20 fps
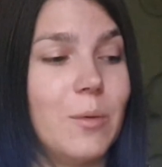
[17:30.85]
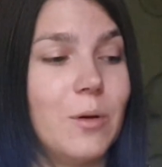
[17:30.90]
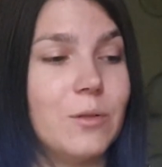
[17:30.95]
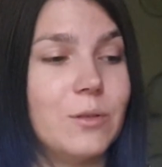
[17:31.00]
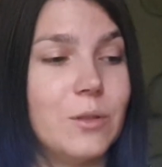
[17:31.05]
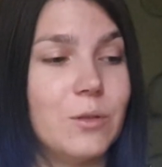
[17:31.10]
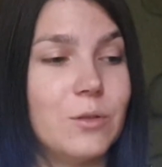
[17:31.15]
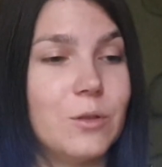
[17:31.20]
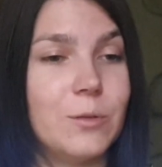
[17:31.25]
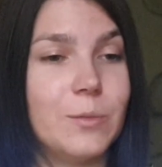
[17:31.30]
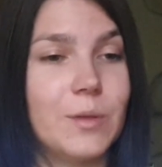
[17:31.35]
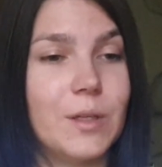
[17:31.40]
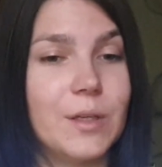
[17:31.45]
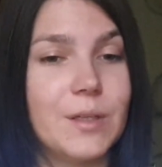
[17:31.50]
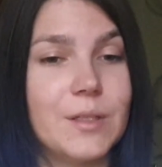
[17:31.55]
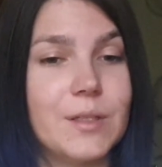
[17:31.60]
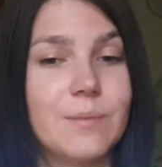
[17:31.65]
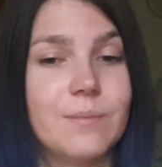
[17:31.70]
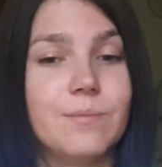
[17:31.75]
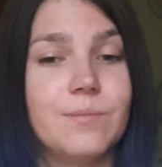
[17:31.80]
all the YouTube
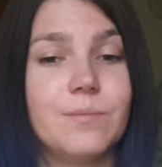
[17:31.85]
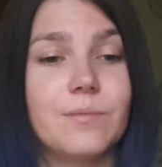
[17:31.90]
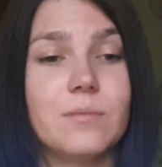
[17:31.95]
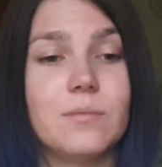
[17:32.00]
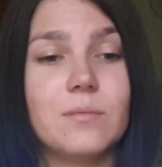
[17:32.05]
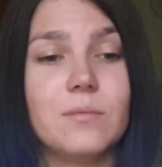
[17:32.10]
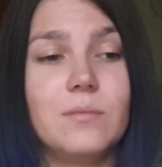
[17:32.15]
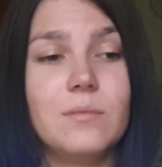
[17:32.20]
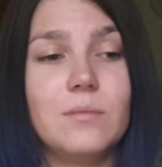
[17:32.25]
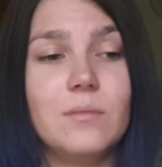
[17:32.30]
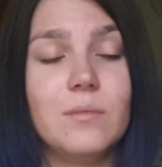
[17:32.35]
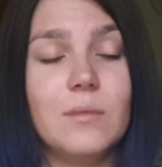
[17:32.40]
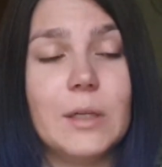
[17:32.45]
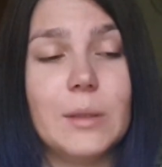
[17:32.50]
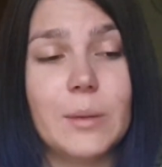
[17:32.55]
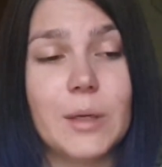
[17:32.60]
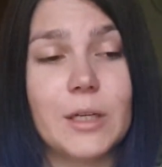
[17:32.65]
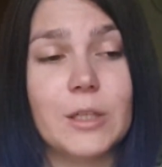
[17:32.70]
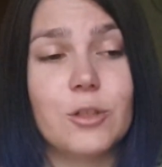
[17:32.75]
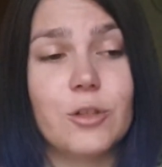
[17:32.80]
things.
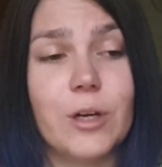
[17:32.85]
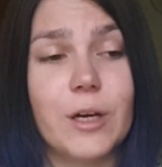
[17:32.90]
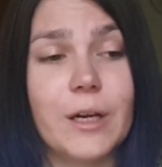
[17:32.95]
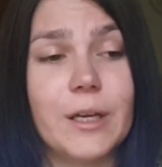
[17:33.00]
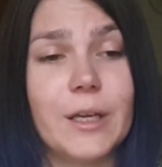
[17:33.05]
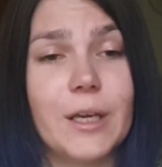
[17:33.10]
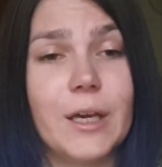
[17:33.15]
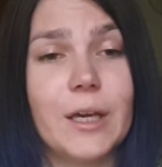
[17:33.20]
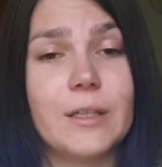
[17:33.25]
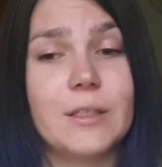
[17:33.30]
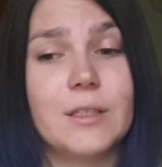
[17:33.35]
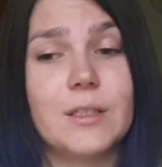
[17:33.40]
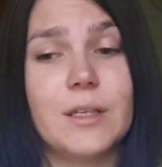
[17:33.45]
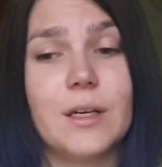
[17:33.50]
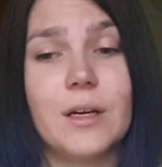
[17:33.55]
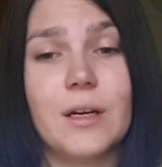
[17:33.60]
We're gonna try and get